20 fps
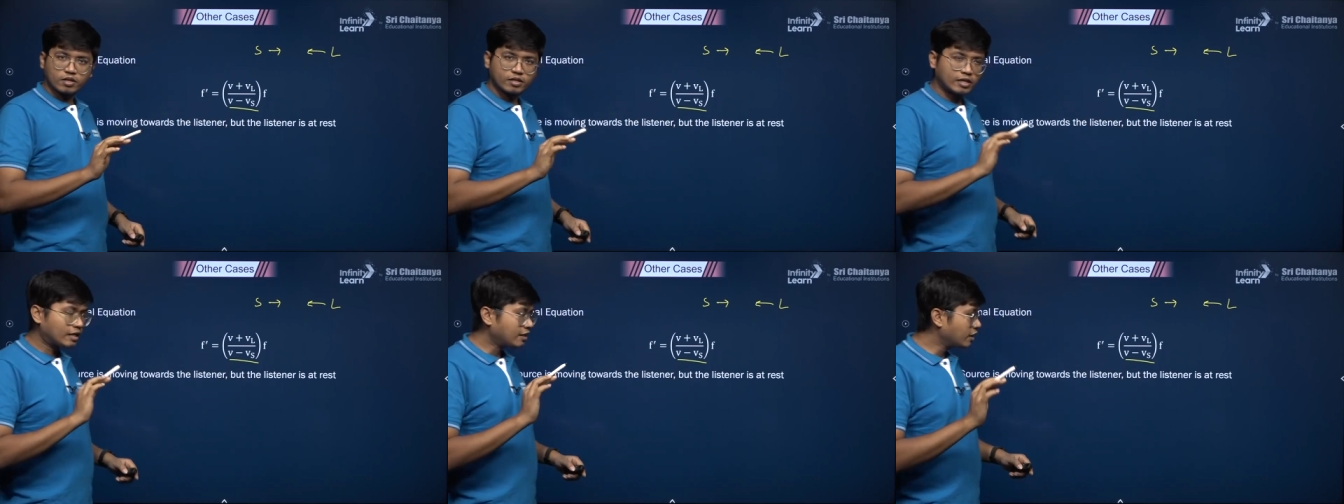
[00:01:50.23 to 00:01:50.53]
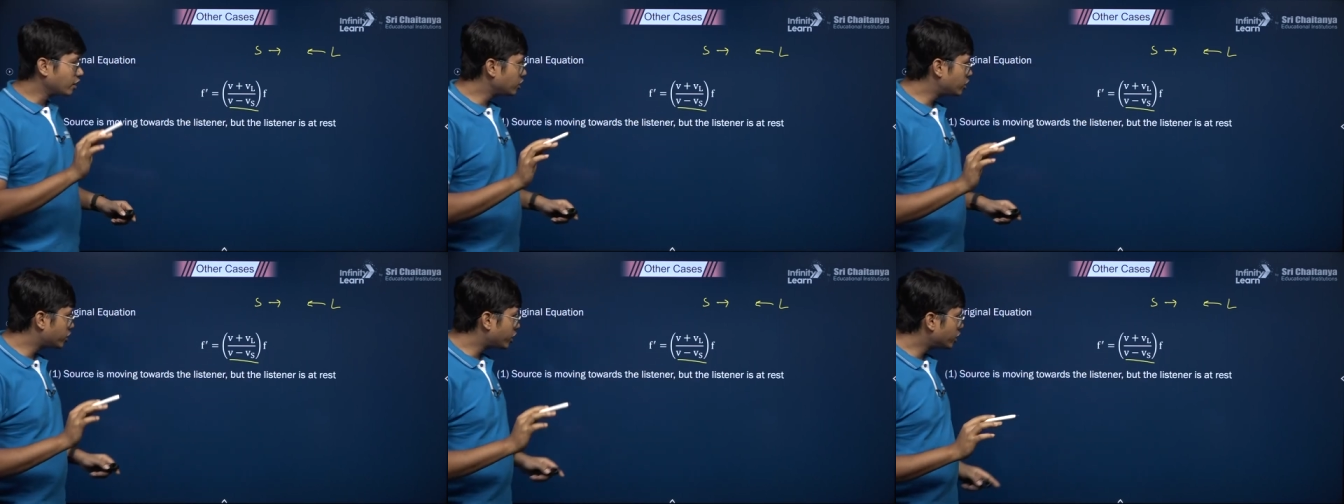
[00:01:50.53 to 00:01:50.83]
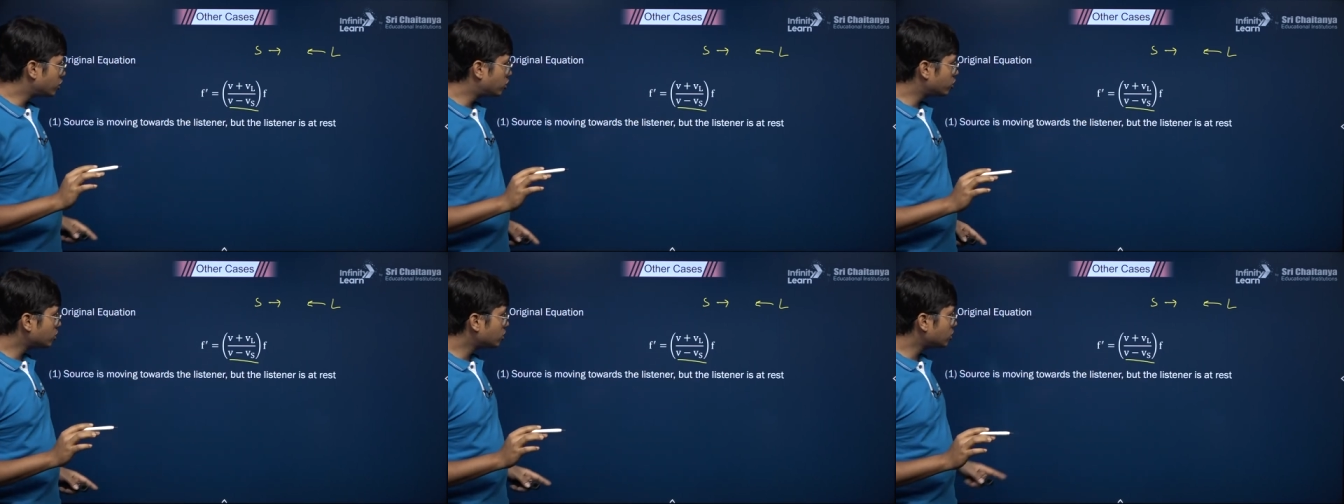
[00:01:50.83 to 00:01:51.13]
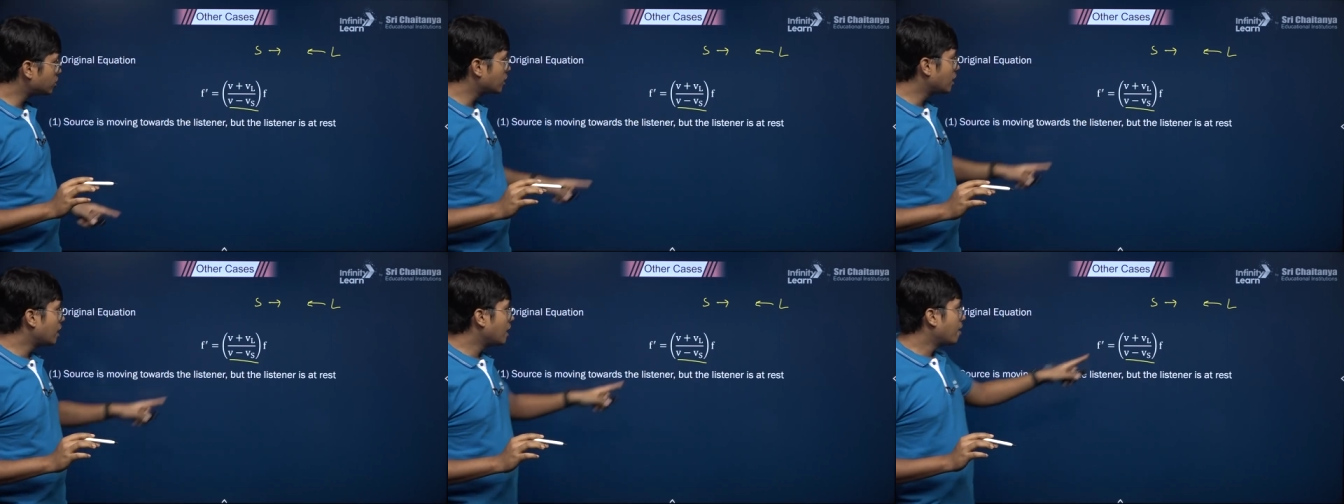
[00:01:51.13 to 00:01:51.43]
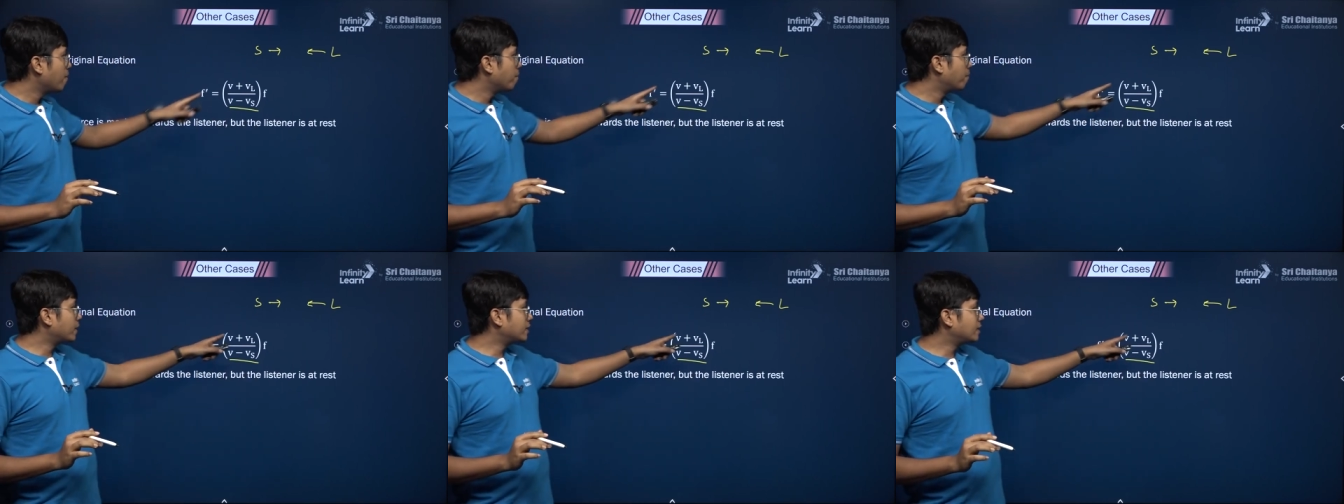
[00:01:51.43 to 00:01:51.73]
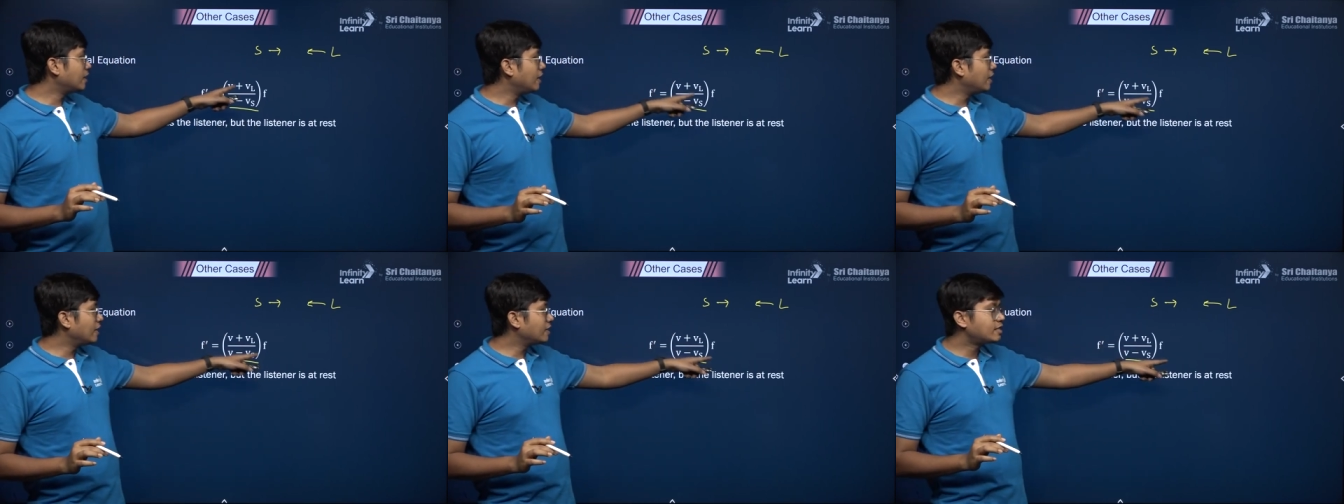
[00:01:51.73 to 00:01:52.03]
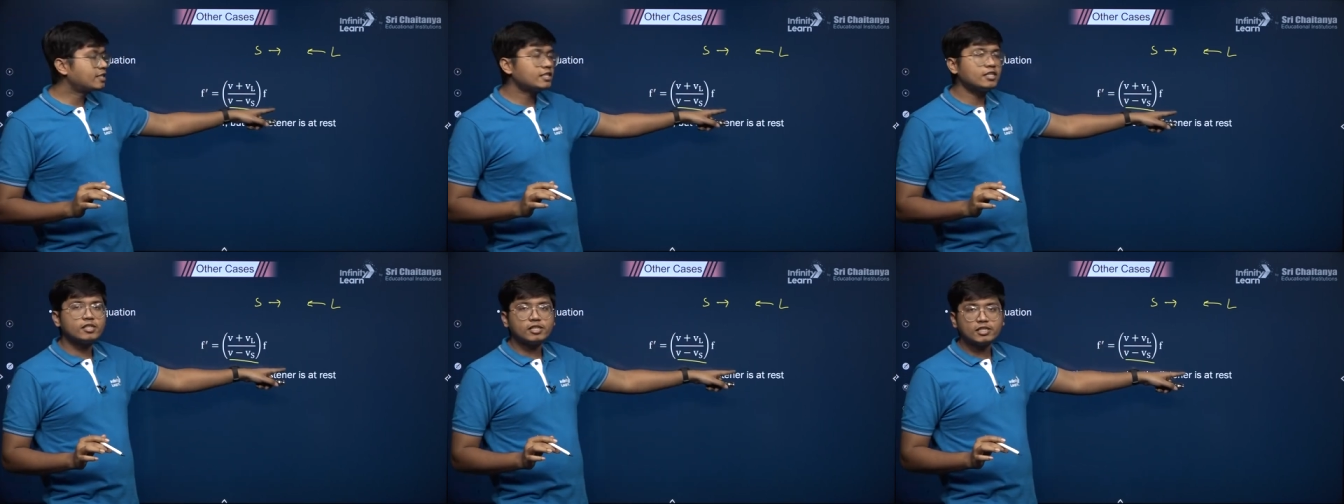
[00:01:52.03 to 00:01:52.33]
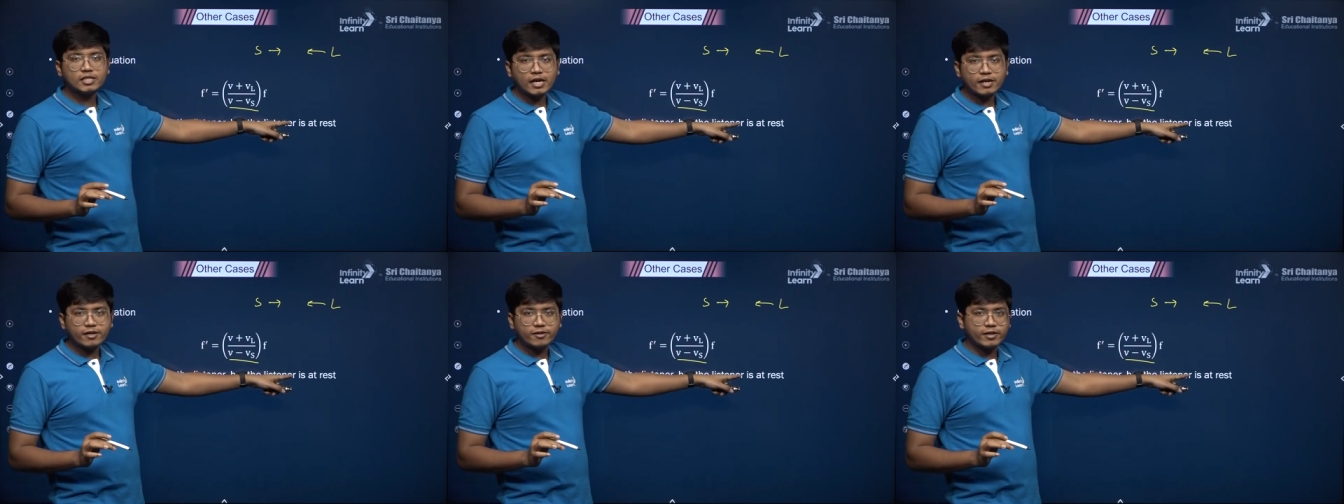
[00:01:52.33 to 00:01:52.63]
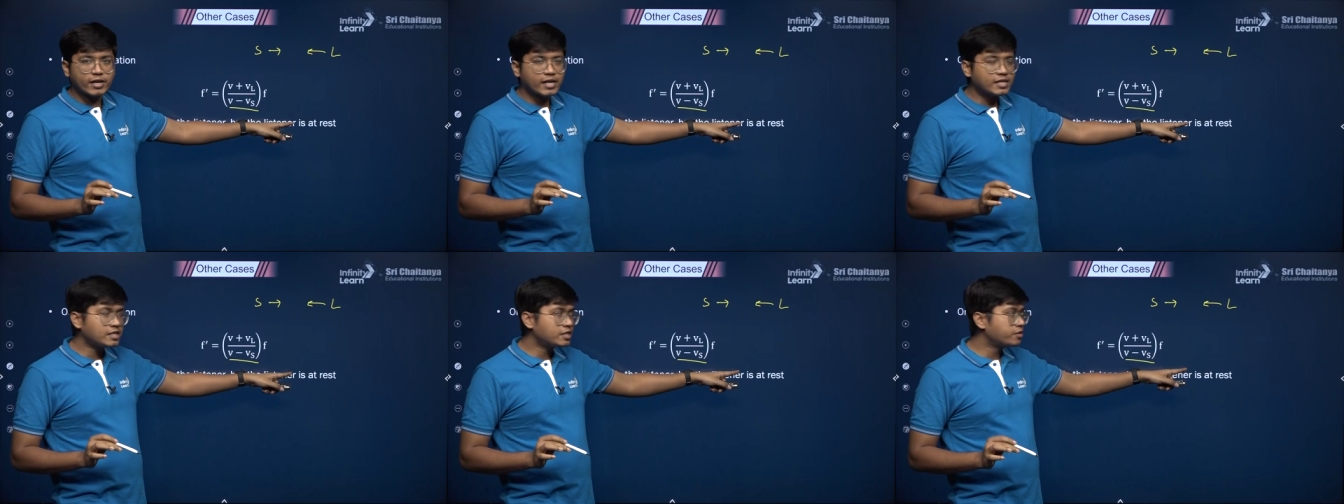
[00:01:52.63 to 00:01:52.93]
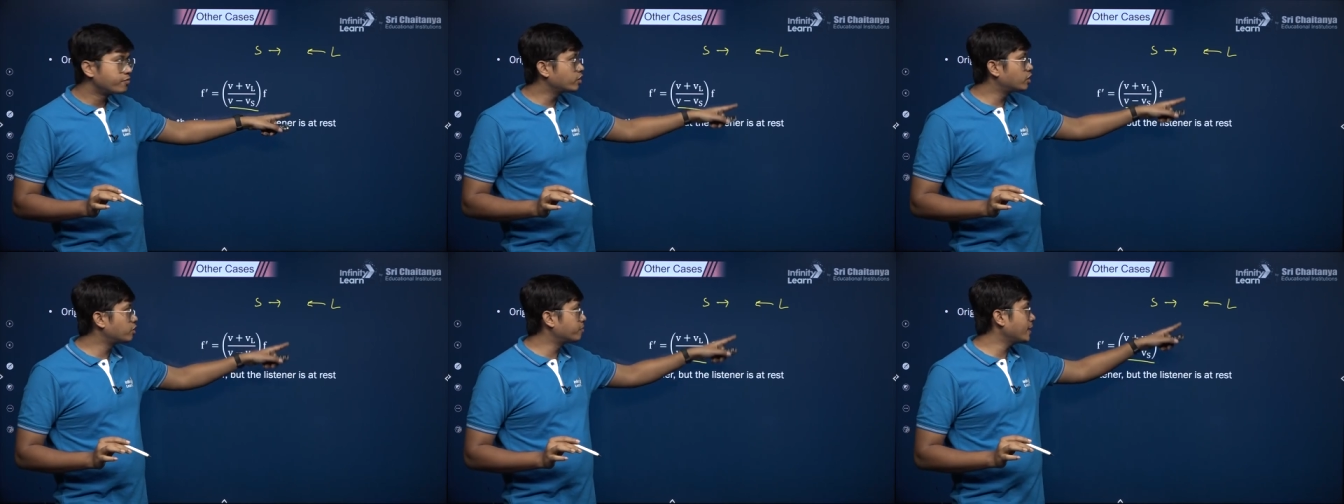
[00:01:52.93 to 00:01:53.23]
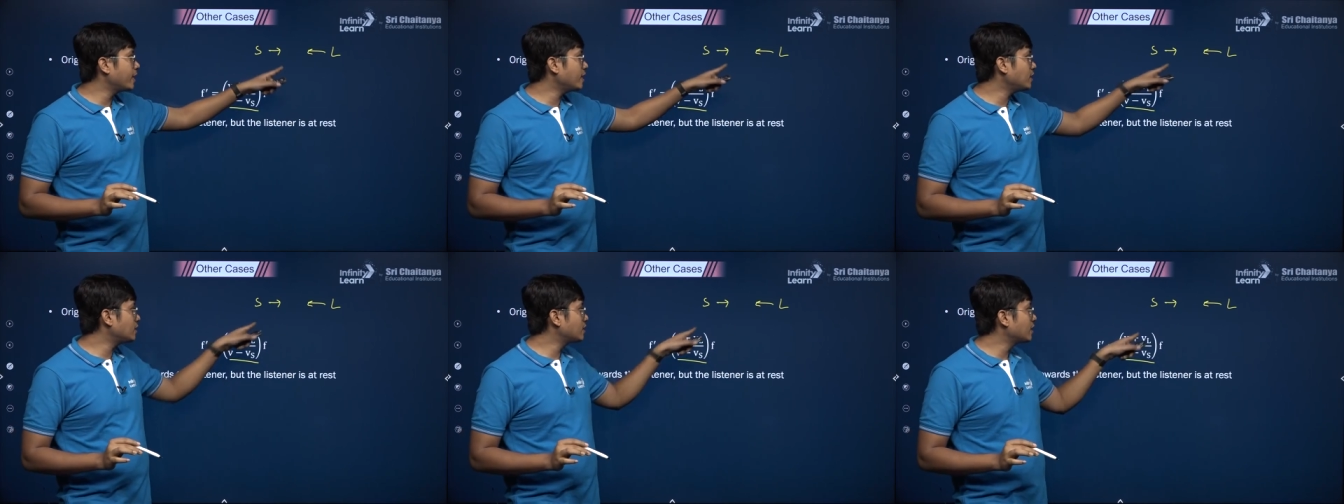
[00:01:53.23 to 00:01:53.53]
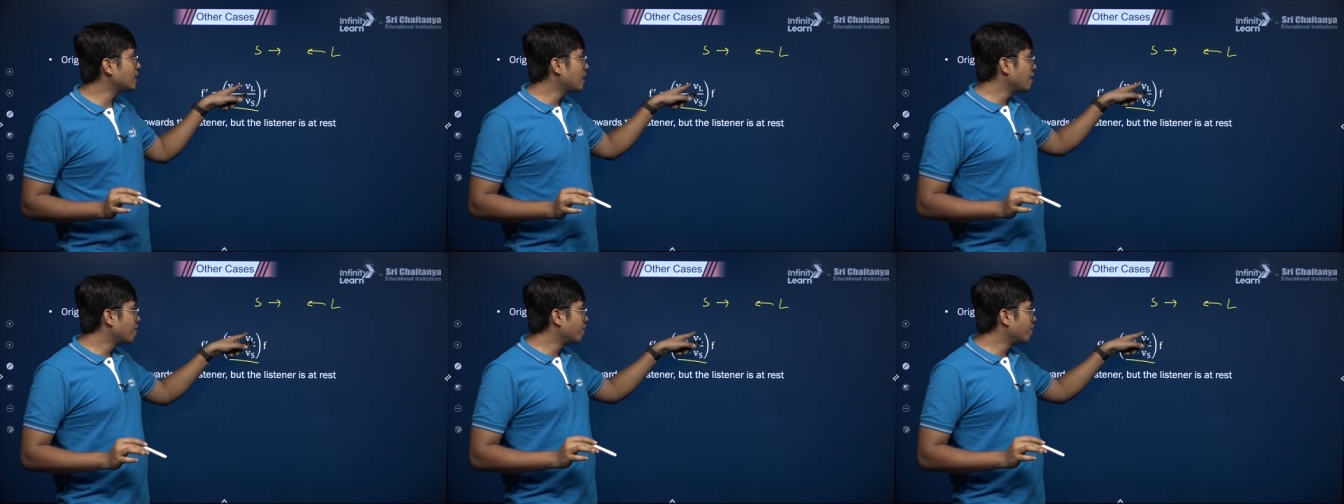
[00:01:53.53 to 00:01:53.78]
nothing changes but the listener is at rest which means